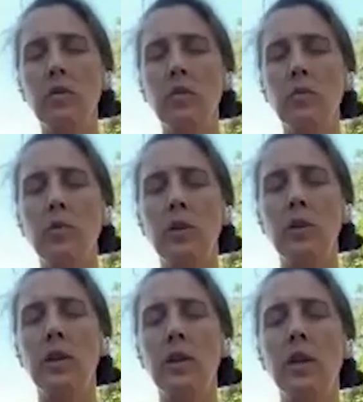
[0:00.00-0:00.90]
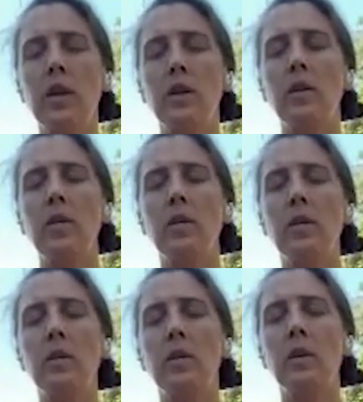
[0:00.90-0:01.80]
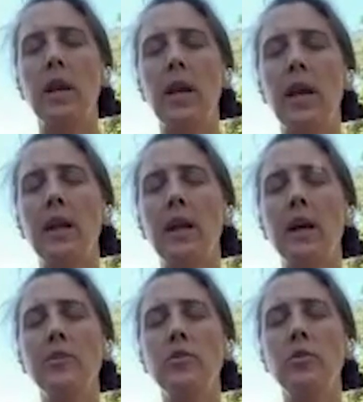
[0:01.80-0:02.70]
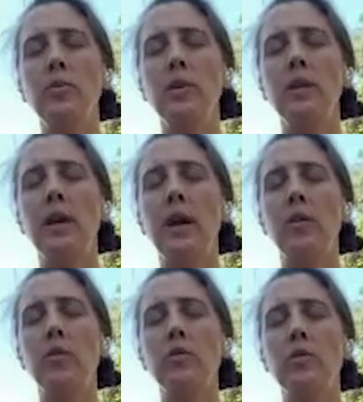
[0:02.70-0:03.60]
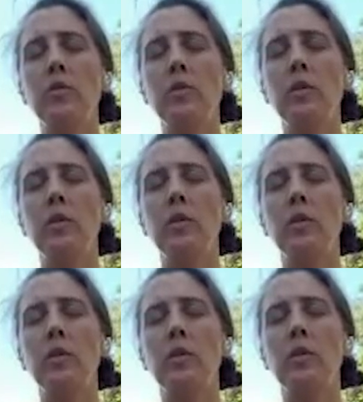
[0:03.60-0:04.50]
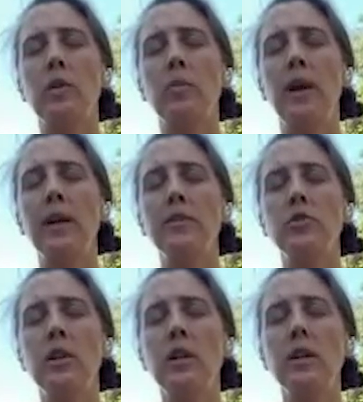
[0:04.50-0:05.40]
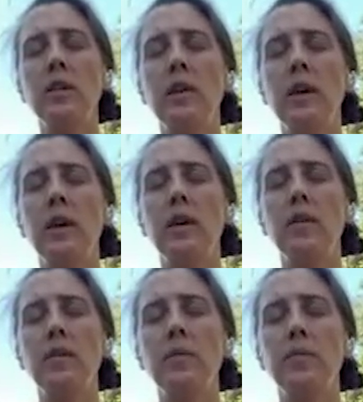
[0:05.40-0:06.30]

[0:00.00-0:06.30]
just breathing in. And as you breathe out, imagining that